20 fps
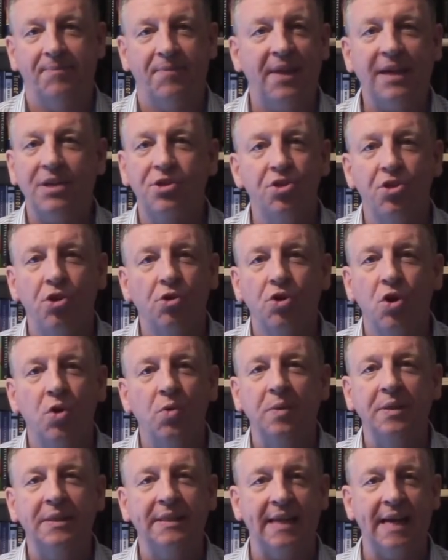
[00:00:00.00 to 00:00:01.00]
that's not
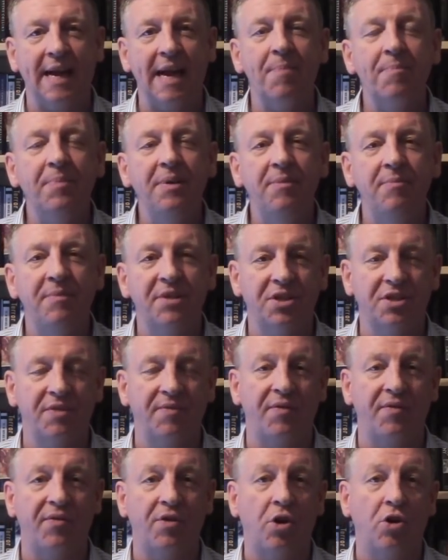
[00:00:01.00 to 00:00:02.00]
going to happen, Mr.
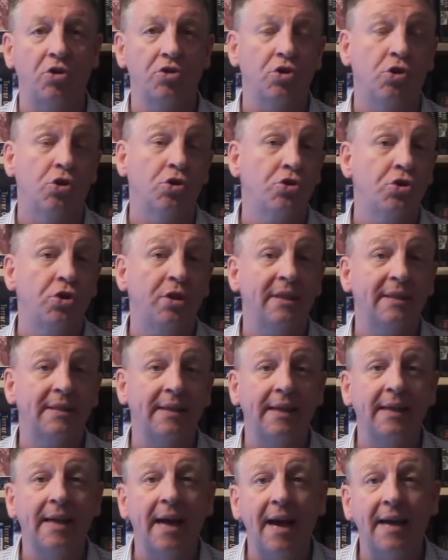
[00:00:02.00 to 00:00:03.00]
Farage. Or should I
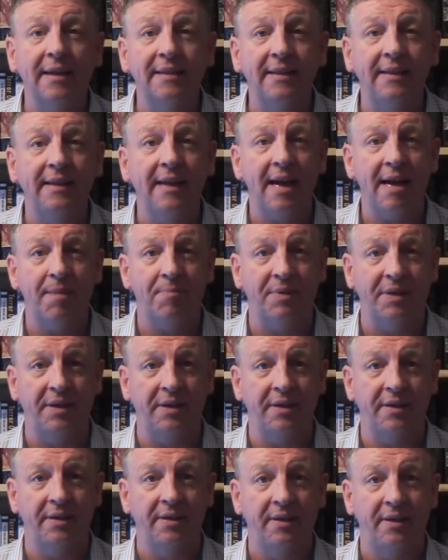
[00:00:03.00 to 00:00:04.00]
say, has it
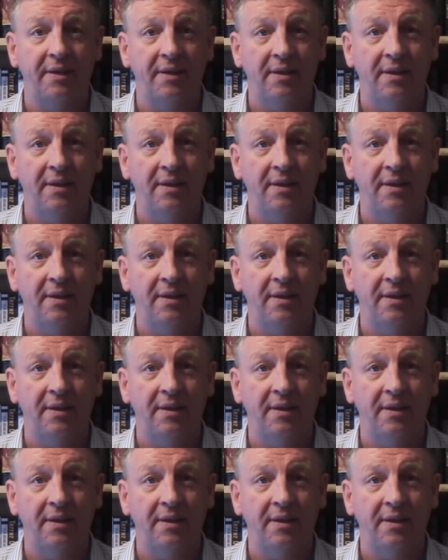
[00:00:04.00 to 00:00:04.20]
happened?